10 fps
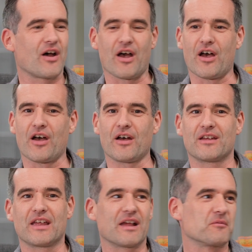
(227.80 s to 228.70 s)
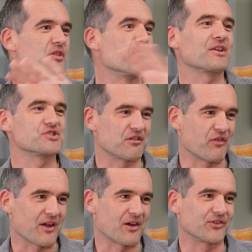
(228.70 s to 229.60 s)
The magic of
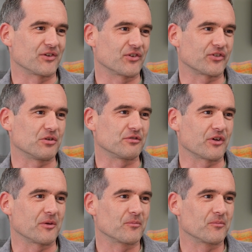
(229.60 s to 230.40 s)
AI is going to solve it.